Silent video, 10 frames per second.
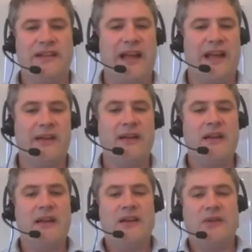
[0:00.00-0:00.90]
together
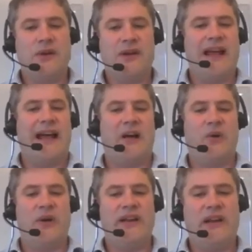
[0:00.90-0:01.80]
to
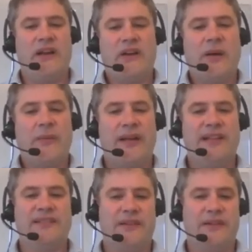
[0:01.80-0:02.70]
allow you know
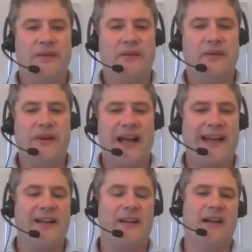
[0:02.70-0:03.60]
companies to
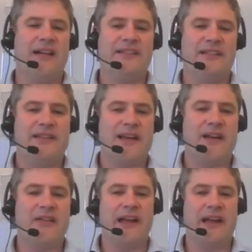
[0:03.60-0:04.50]
analyze and
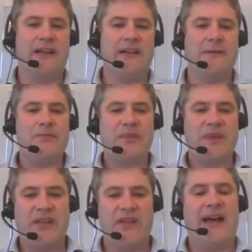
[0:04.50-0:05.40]
interrogate
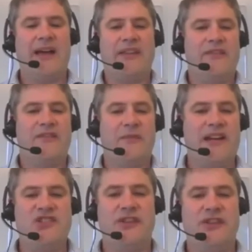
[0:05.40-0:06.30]
that the
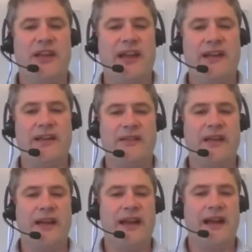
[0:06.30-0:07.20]
information that they that
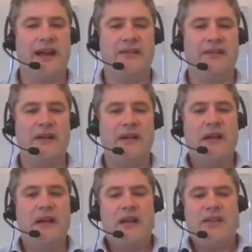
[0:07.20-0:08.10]
they have.
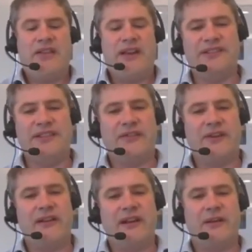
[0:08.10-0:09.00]
The other sort of
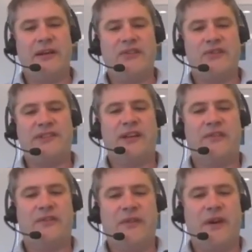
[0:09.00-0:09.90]
area, interesting
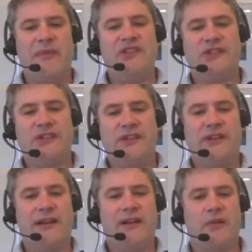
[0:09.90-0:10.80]
enough, I mentioned
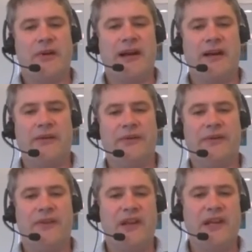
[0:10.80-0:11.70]
earlier
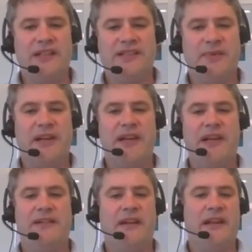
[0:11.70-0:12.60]
around the
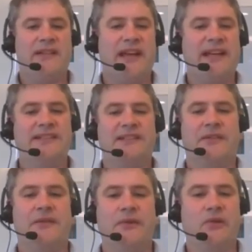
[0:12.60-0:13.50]
speed it takes
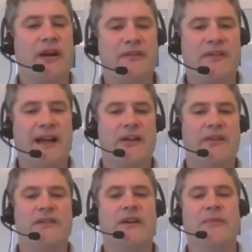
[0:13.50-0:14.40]
to create
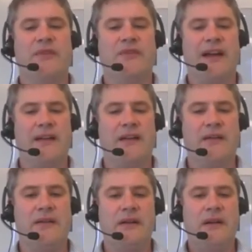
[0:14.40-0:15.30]
value, the time to
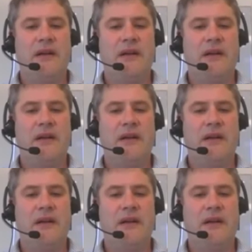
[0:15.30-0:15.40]
value.